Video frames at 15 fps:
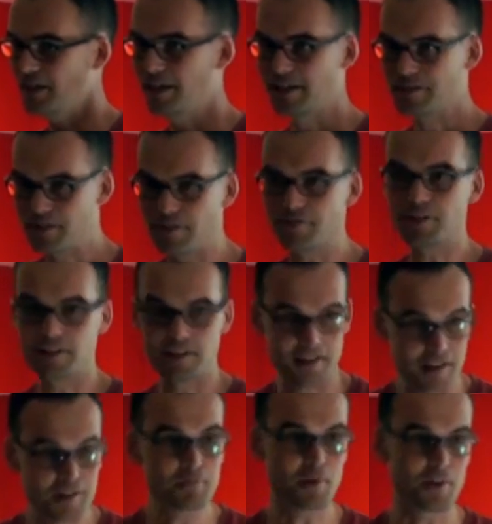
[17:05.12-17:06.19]
uh, definitely
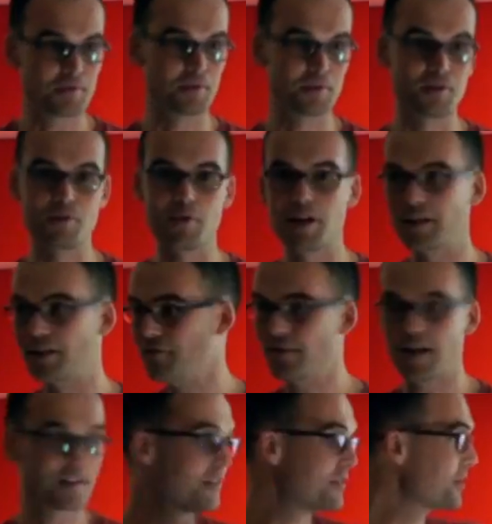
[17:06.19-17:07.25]
it is possible to do well. And in
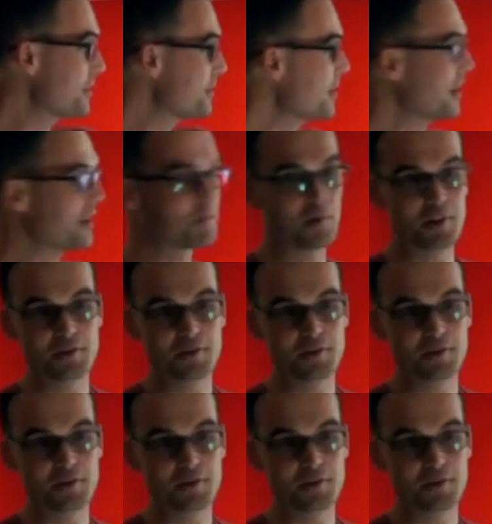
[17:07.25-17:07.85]
fact, as you can see, it's